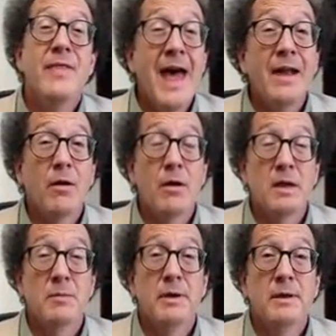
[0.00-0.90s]
that
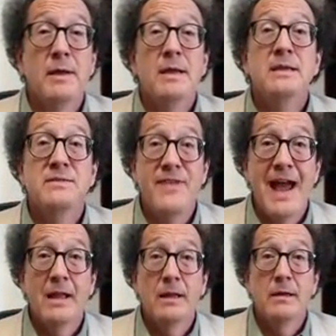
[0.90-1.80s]
argument is
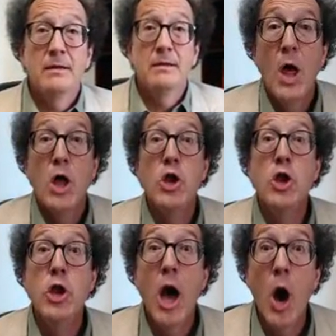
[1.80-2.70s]
valid.
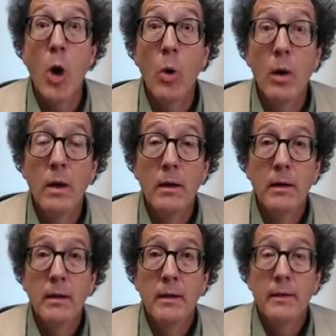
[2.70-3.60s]
No,
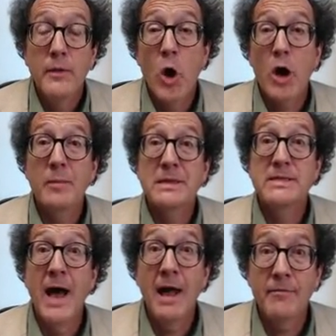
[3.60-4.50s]
the argument's
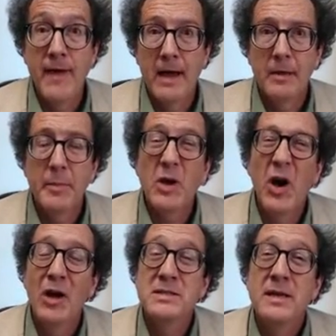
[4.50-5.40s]
not valid
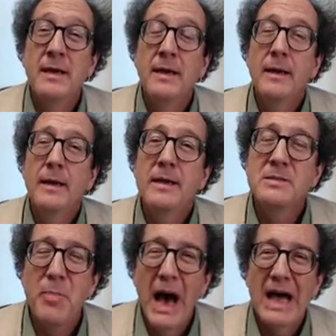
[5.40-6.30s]
because
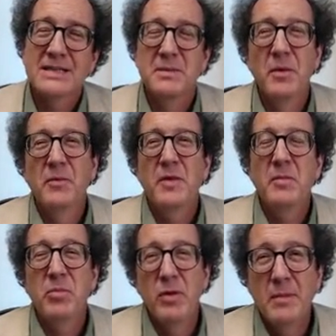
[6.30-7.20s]
it's possible for
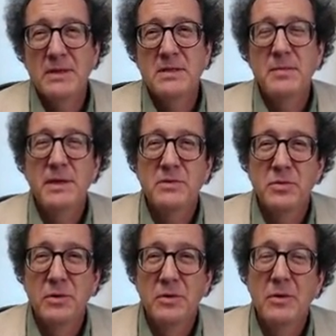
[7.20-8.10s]
the premise to be
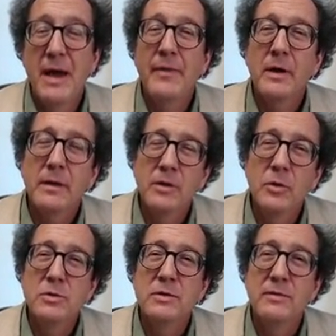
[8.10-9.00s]
true and the
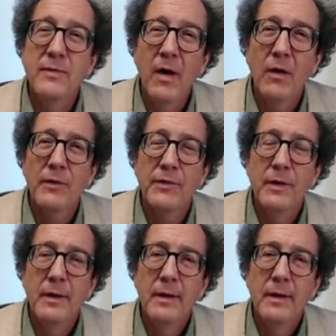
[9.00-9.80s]
conclusion false.